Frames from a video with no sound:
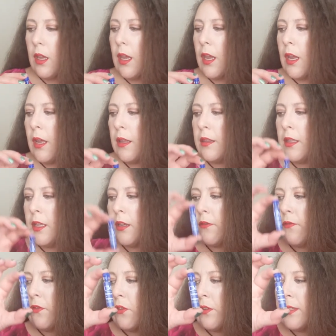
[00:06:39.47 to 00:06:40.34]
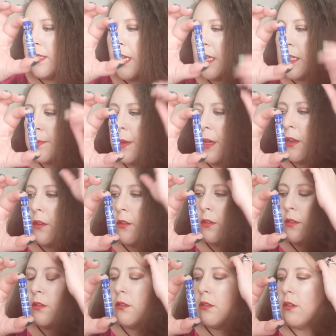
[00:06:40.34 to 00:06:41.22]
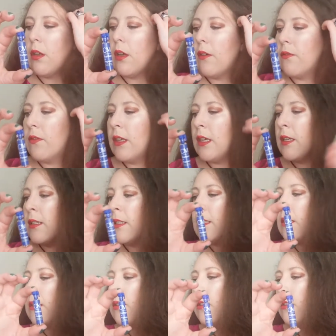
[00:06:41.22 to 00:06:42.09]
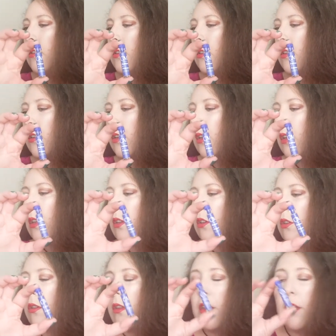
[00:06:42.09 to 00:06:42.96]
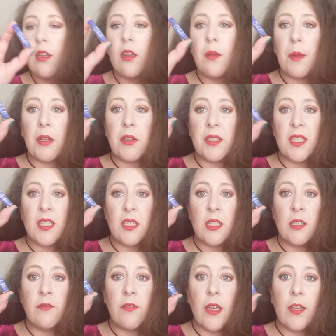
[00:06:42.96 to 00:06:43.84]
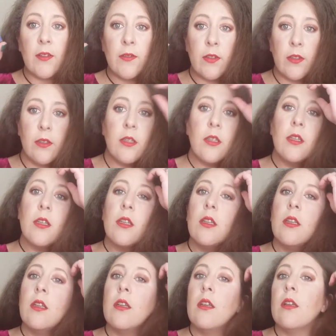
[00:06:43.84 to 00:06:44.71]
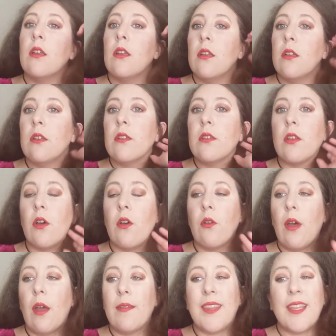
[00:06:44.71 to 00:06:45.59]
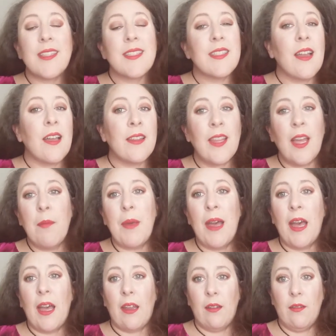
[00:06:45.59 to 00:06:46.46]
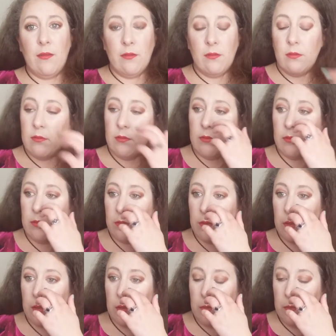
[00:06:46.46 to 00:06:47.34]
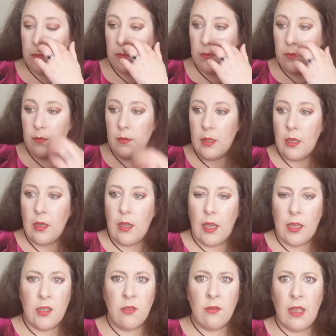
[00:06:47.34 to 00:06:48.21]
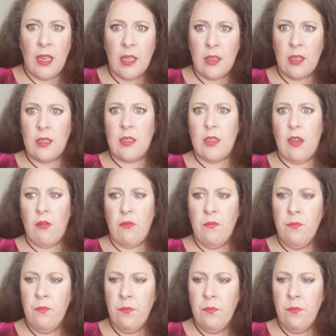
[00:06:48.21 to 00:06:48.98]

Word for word: And the full-size bottle of this, you're looking at about sixty-five dollars. So that's not that bad. I do like this, though.